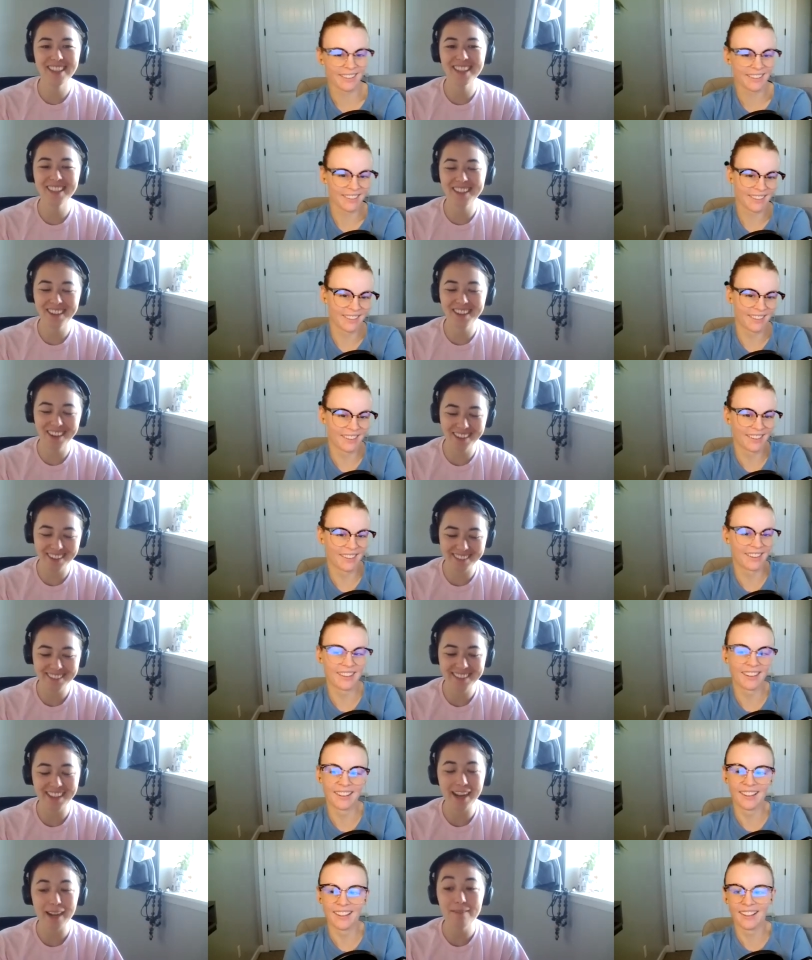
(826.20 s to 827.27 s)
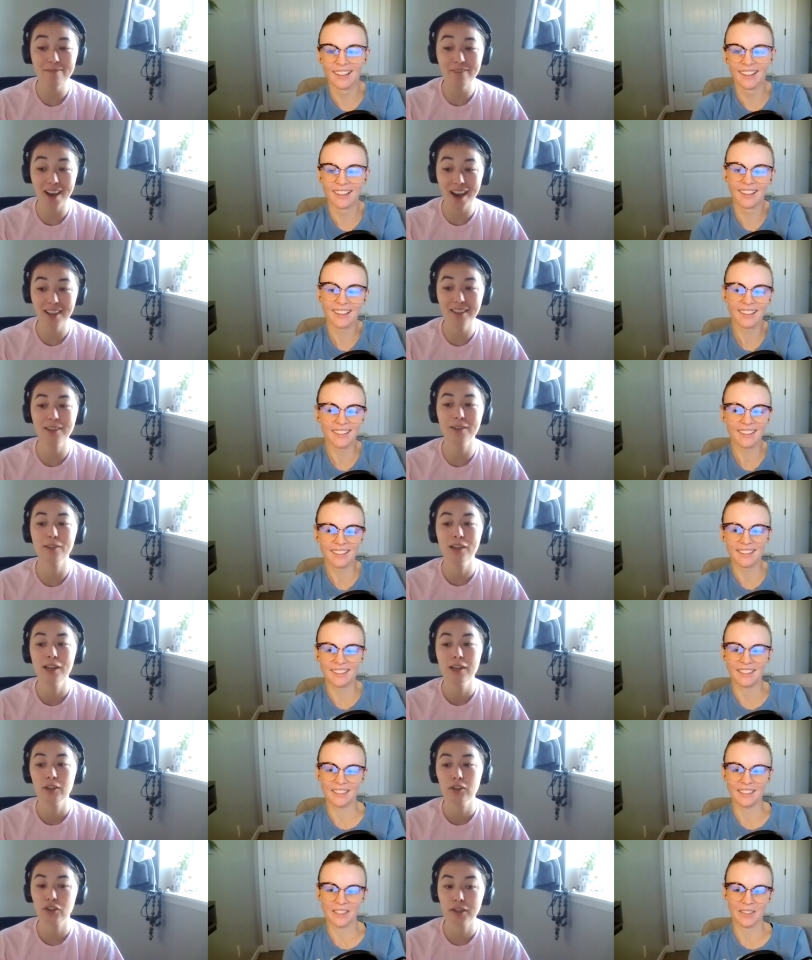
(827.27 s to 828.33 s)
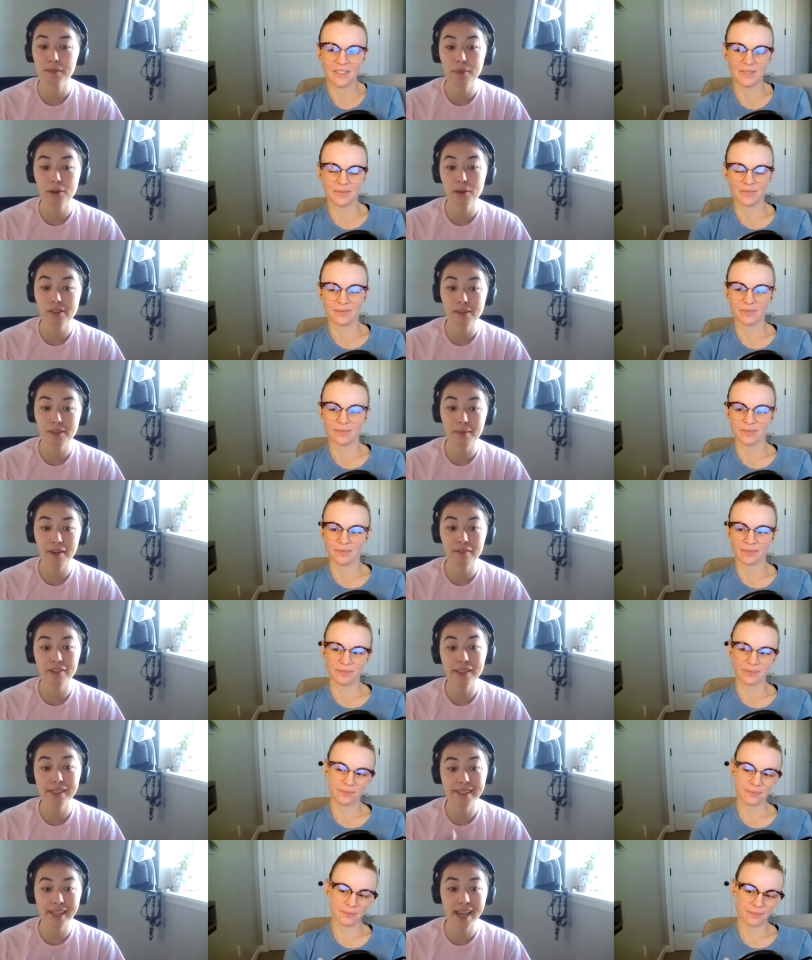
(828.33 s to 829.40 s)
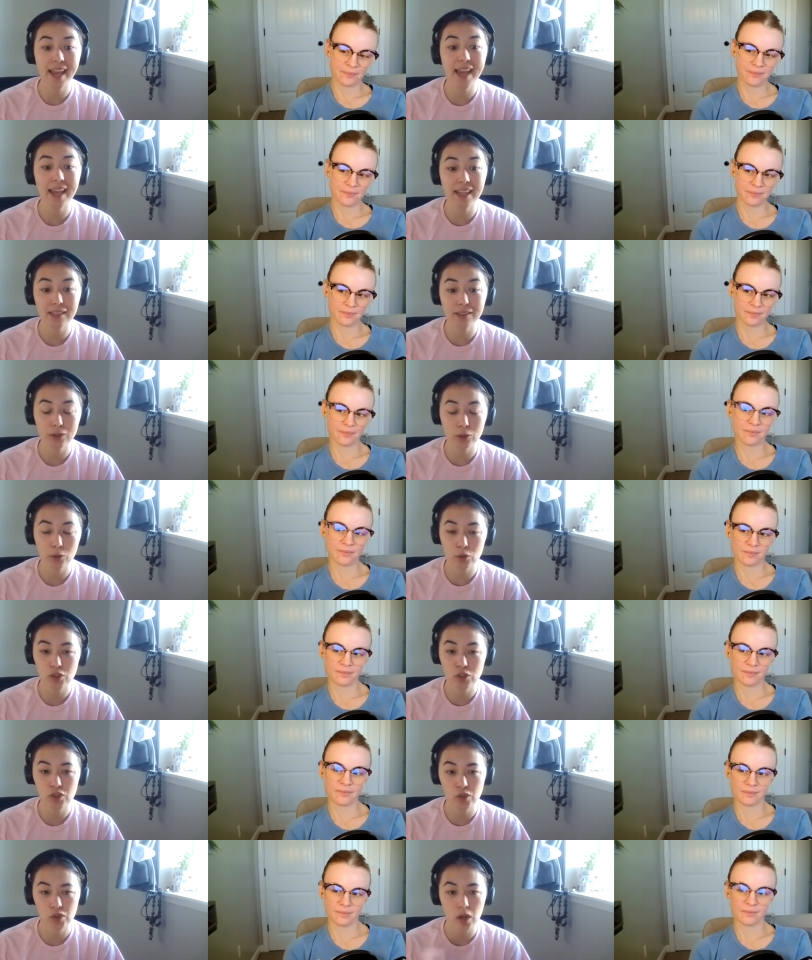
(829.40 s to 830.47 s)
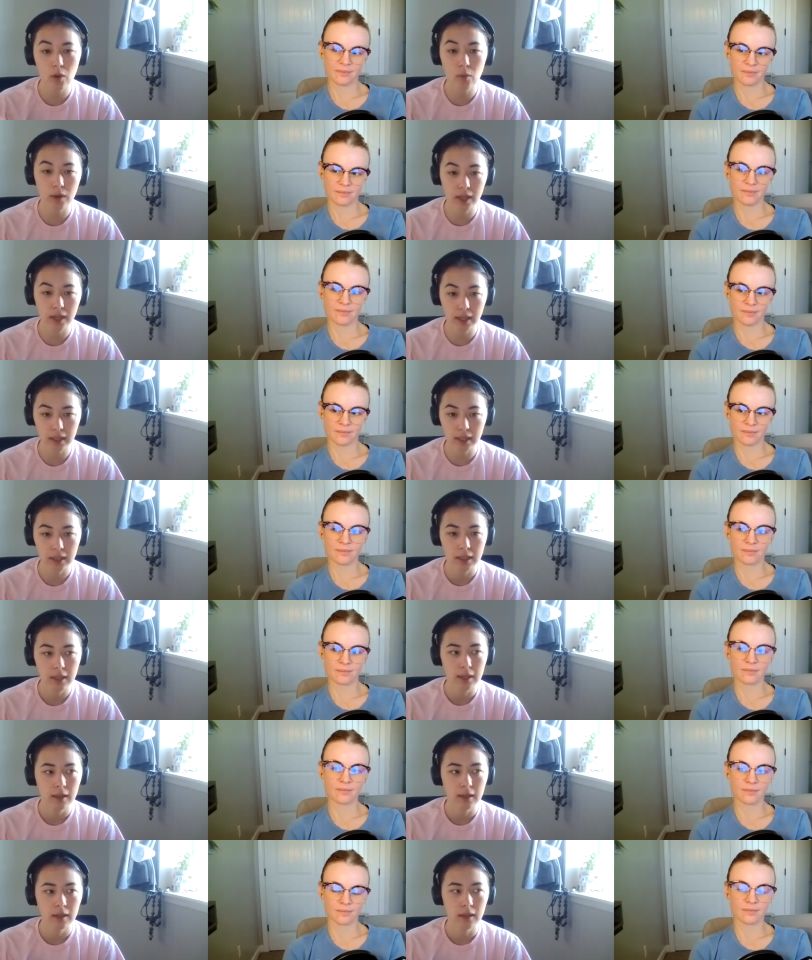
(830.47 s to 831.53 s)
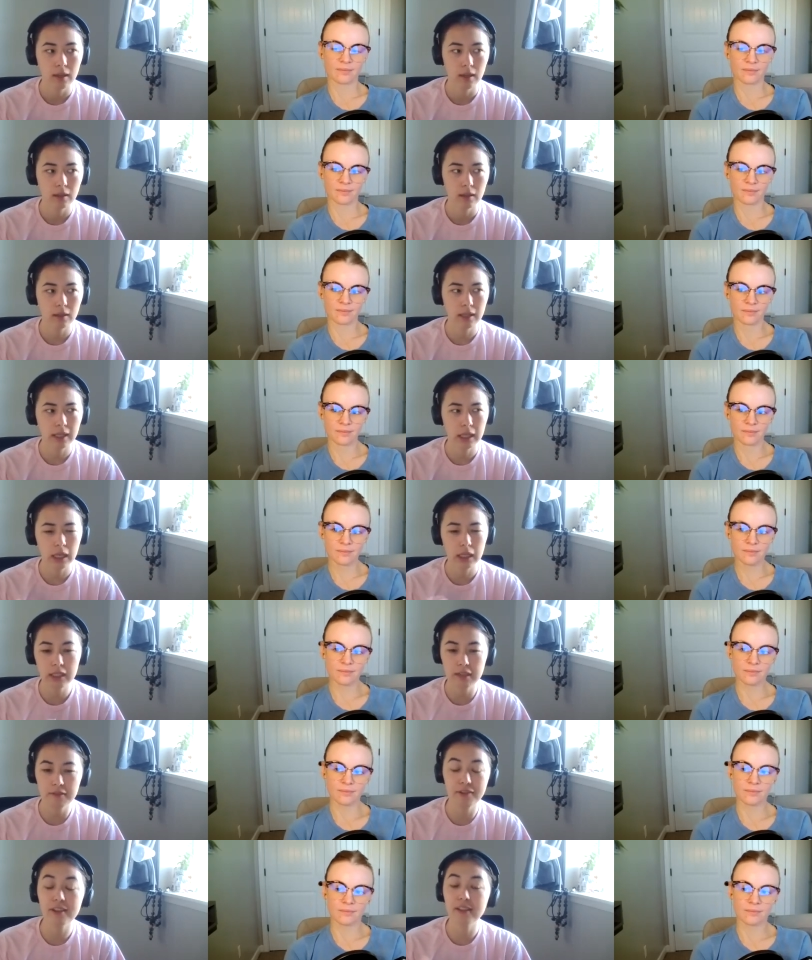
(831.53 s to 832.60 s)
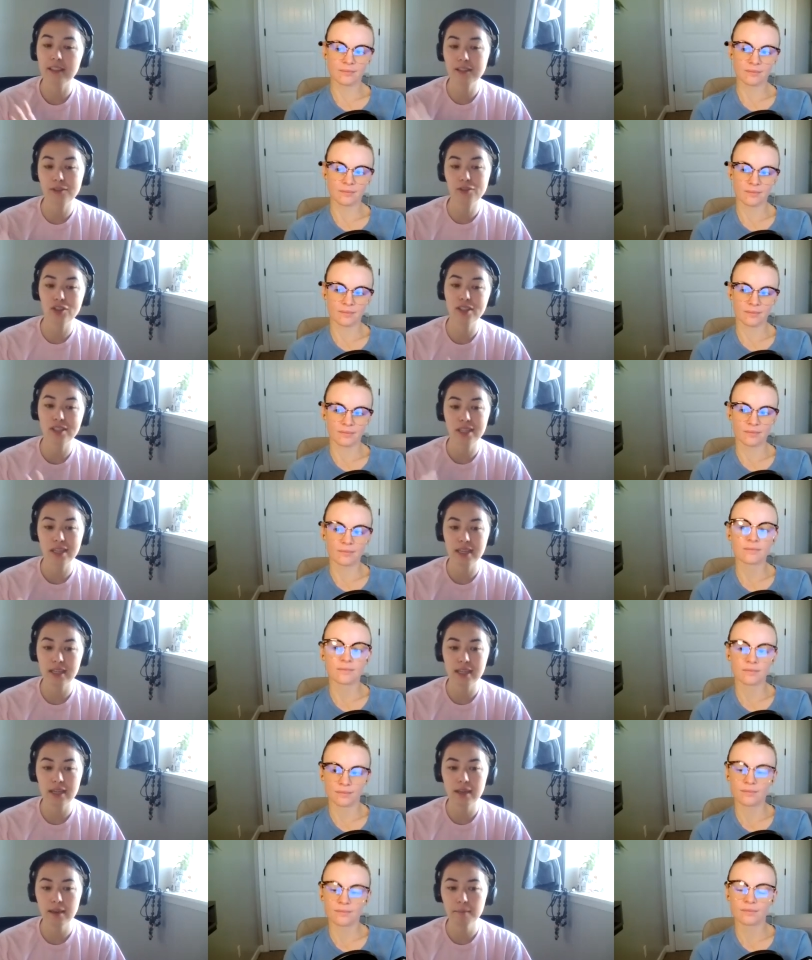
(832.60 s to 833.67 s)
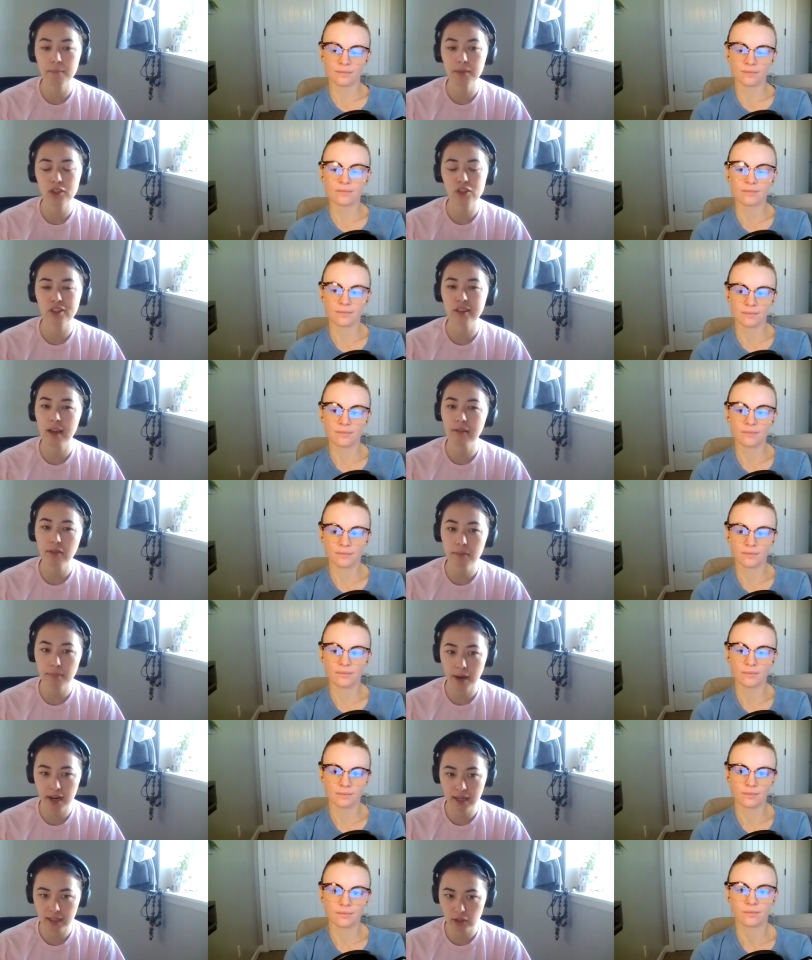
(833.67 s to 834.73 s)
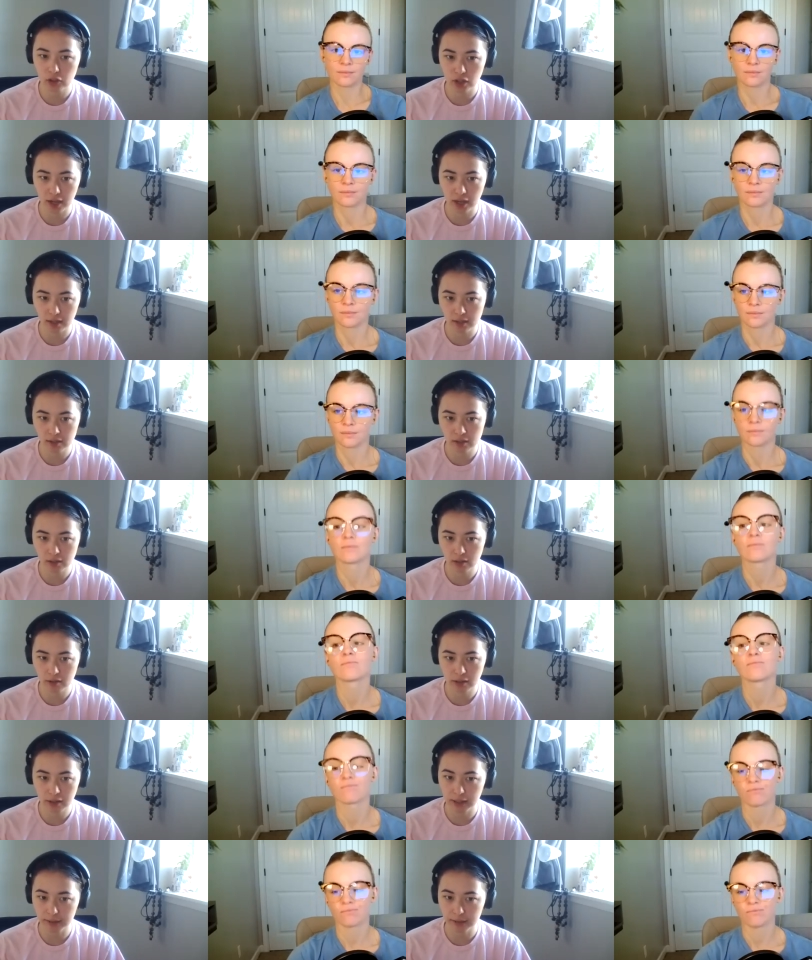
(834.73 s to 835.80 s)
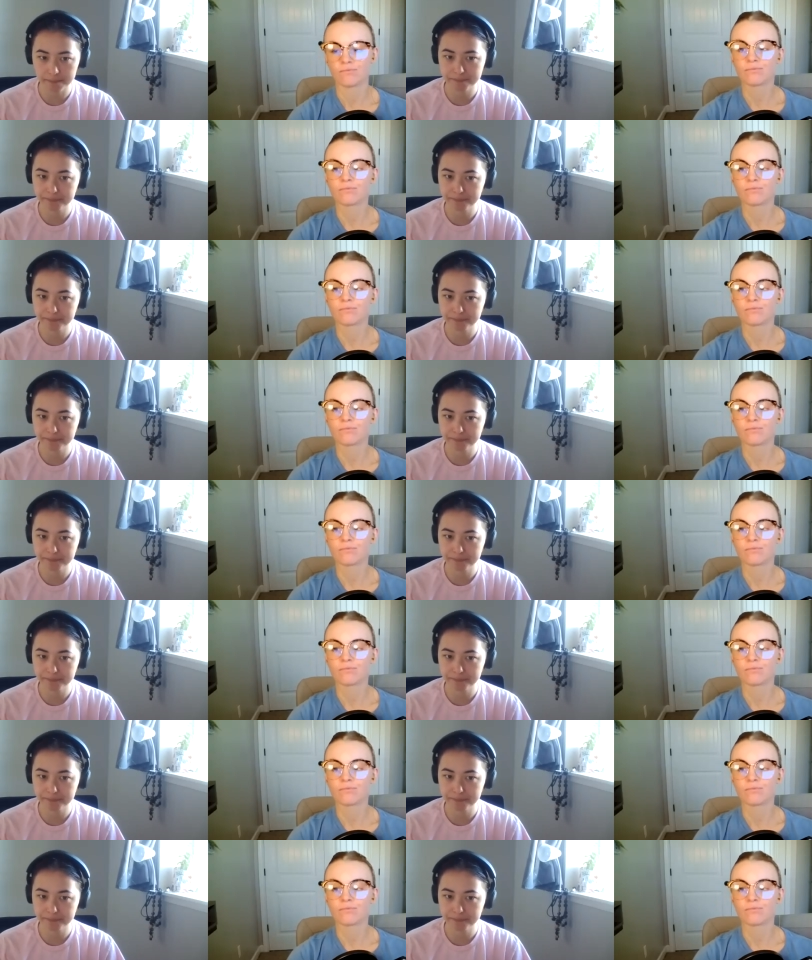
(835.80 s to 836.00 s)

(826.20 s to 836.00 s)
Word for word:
Speaker 1: the girl that I follow, she posts them every day, so she's showing like different things she's eating, but she never body checks. So like,